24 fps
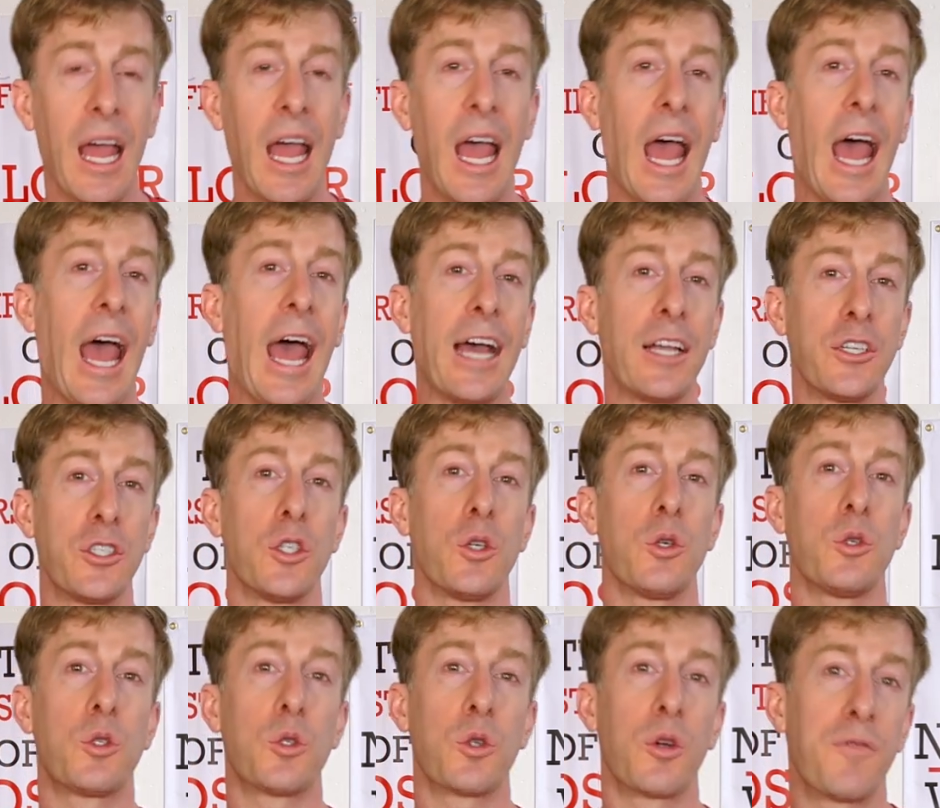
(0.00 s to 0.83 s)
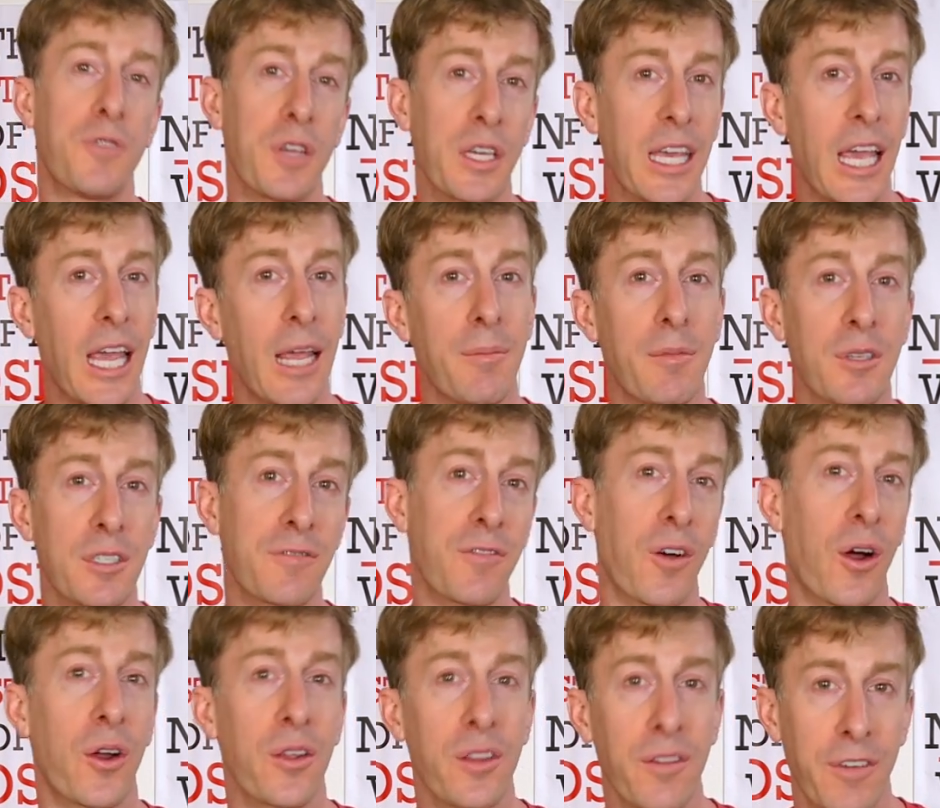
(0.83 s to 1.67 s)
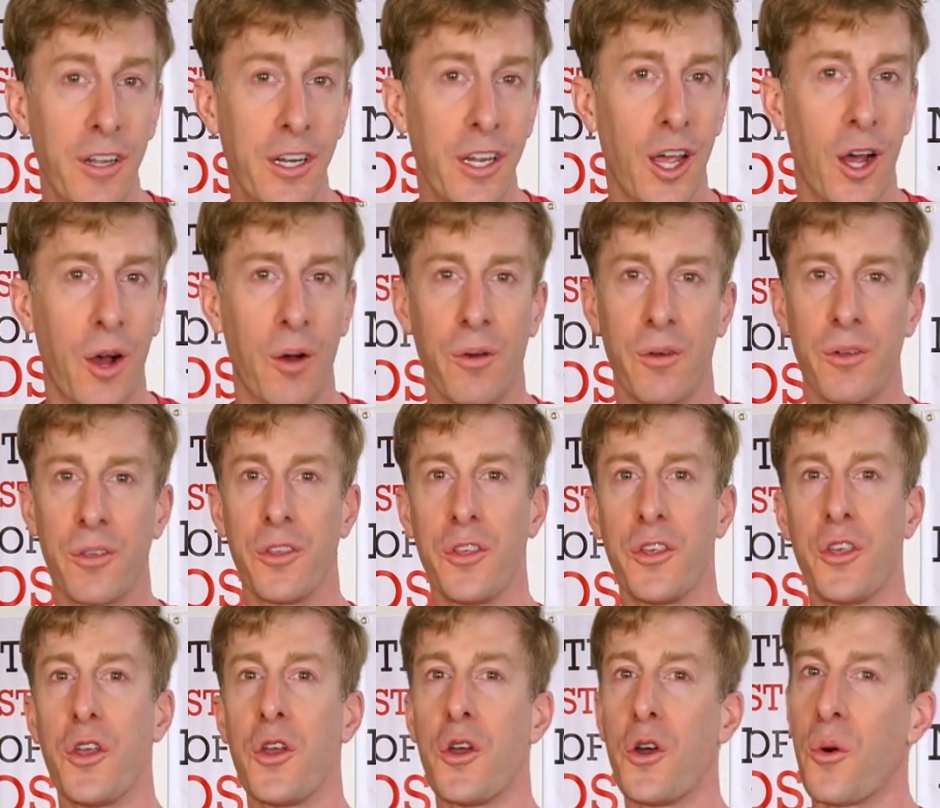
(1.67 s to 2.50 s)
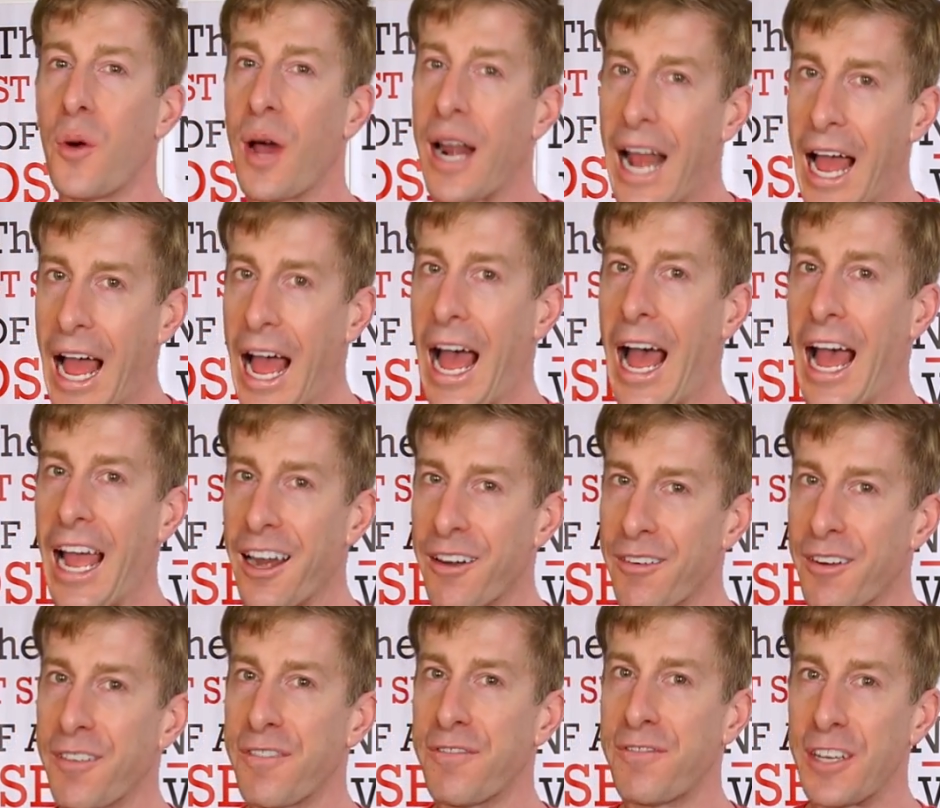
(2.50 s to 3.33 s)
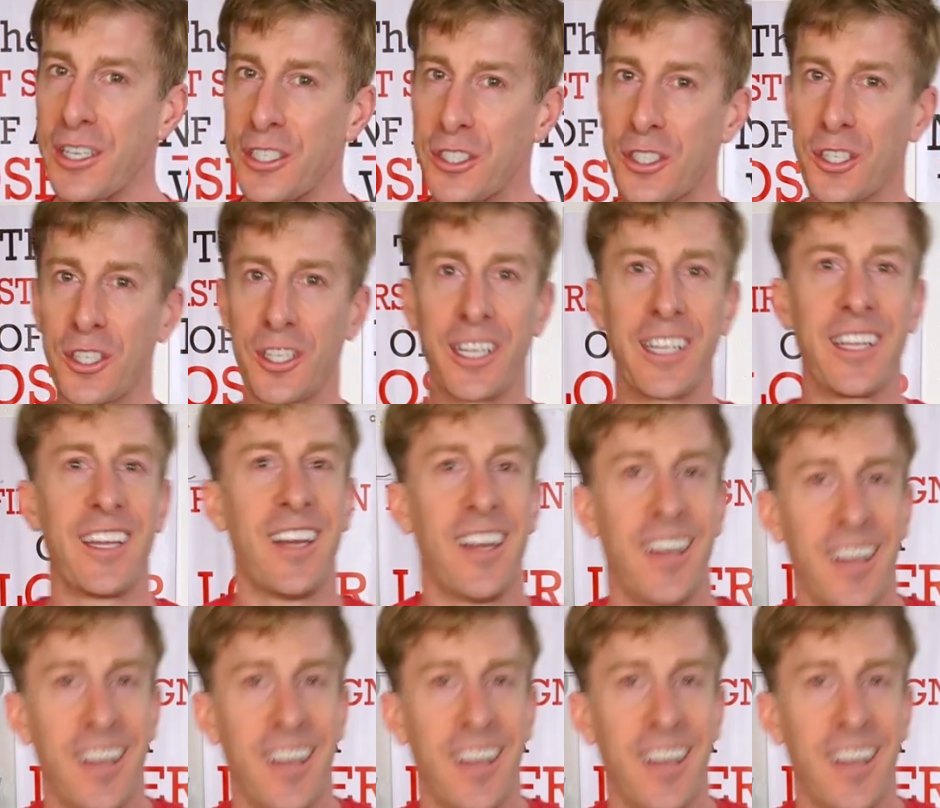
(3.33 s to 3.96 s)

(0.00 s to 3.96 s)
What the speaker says: As usual, if you came this far in the video, you and I are officially